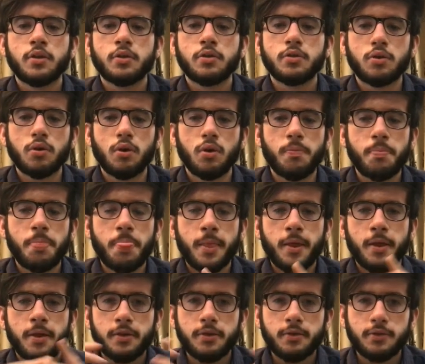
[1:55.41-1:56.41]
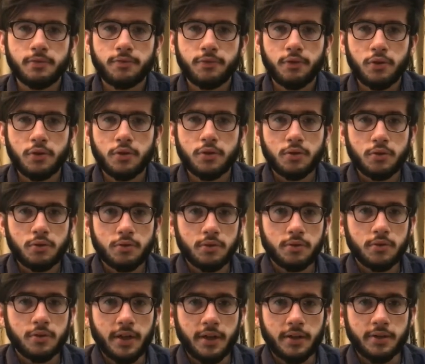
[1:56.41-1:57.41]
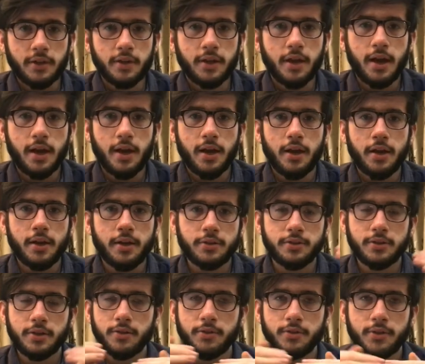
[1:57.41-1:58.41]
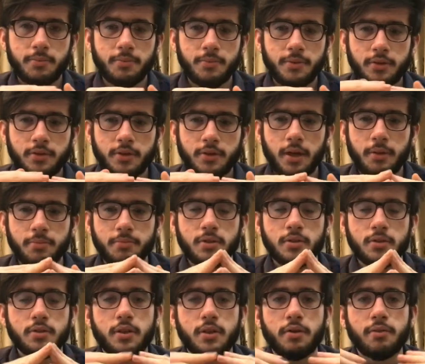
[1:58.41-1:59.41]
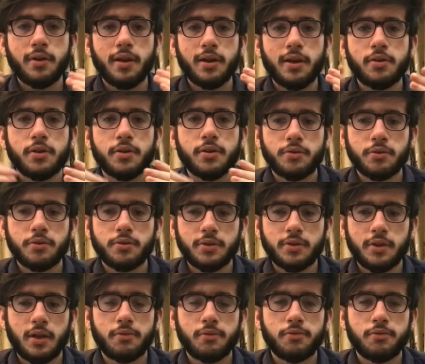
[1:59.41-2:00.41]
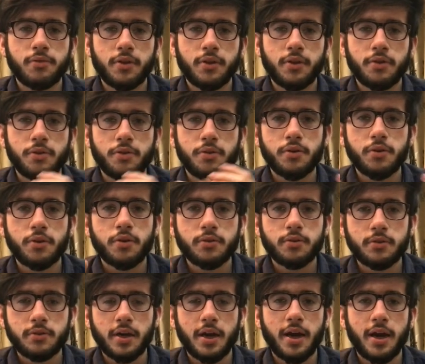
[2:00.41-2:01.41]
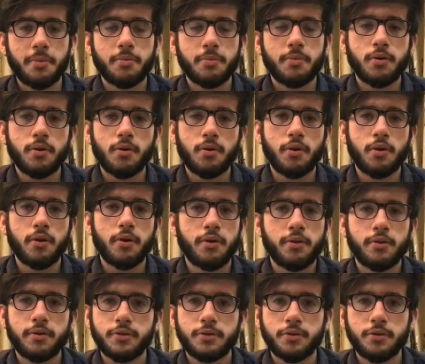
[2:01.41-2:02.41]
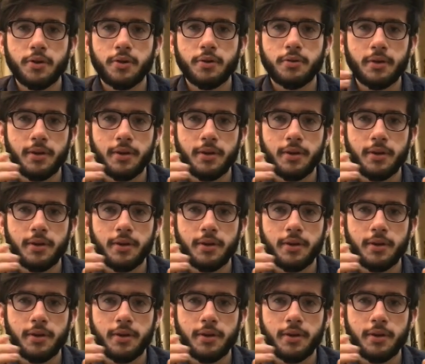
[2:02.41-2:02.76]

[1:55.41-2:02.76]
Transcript: So fourth thing that in general tip that comes is evaluate yourself whether you're on time or you're